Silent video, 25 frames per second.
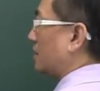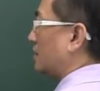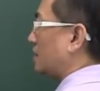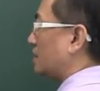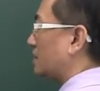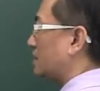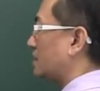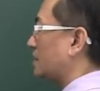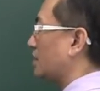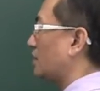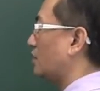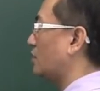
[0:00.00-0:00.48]

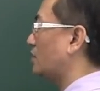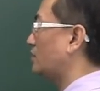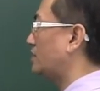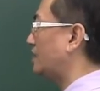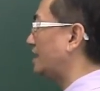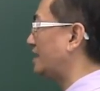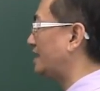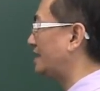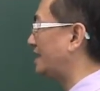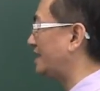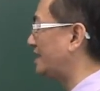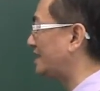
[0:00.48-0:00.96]
So
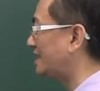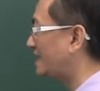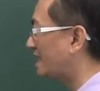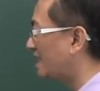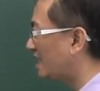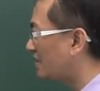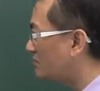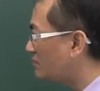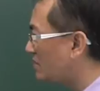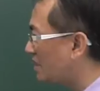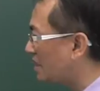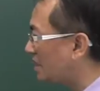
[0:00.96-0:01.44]
the
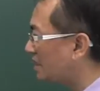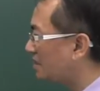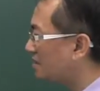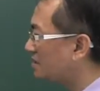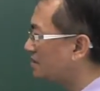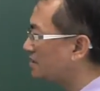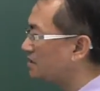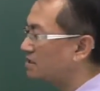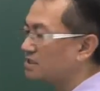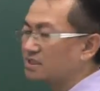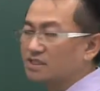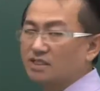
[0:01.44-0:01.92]

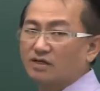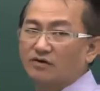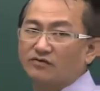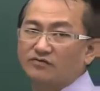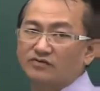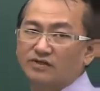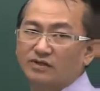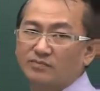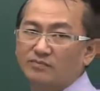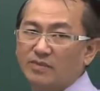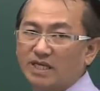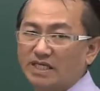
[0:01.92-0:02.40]
determinant
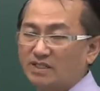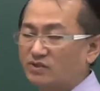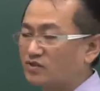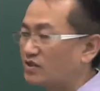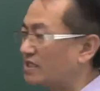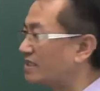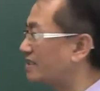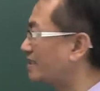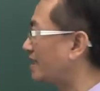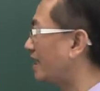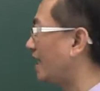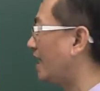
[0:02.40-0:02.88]
of the
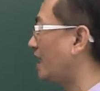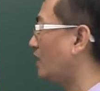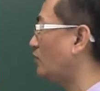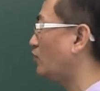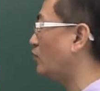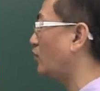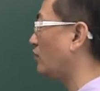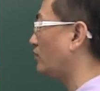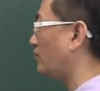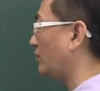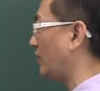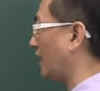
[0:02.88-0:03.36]
matrix A
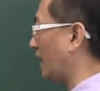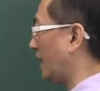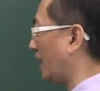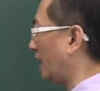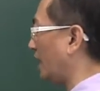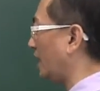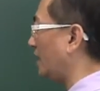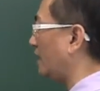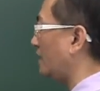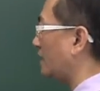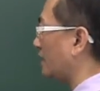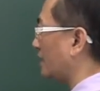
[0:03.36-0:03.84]
would
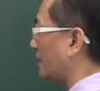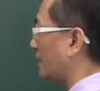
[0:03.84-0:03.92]
be